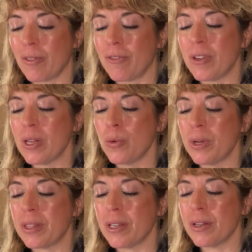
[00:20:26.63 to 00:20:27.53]
Feel
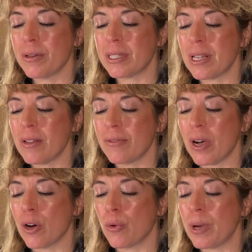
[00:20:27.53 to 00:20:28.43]
within yourself a
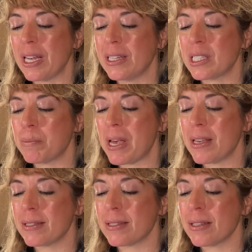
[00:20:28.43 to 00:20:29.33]
green
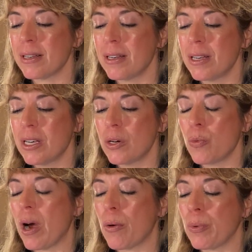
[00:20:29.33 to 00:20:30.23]
space
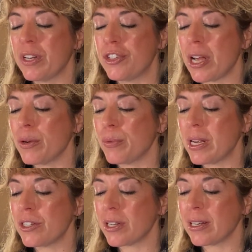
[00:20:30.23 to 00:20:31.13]
where
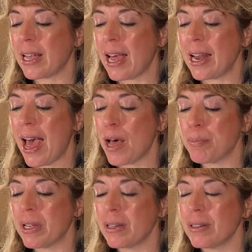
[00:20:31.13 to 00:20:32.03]
regeneration can
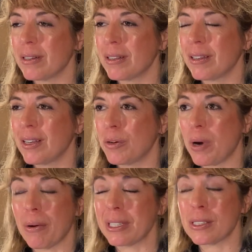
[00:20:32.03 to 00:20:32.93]
happen,
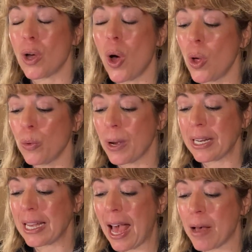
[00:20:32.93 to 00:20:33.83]
where it's already
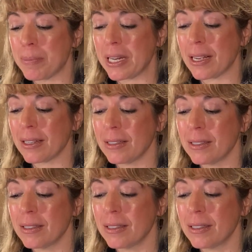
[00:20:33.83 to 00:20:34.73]
happening,
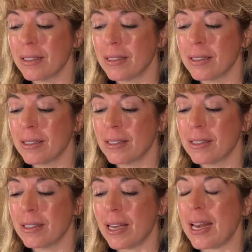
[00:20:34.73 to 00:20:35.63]

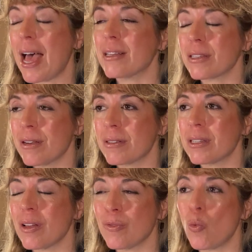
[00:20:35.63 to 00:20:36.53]
and ask
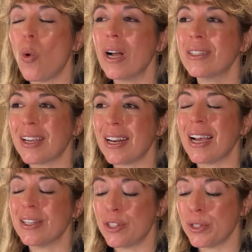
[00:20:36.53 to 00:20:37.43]
yourself, what can
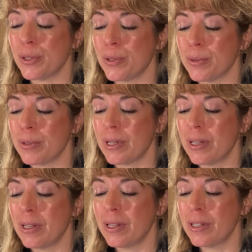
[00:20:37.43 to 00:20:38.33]
I do
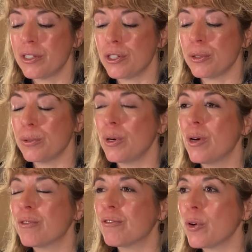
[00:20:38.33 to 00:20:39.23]
to
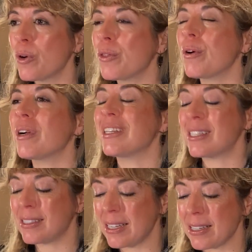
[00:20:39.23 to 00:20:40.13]
further
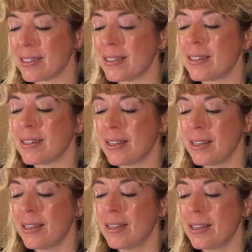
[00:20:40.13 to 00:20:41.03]
assist
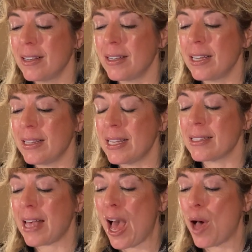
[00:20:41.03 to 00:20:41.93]
in this
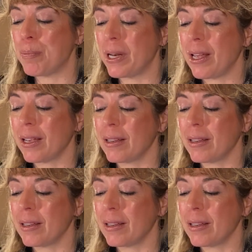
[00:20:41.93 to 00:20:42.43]
happening?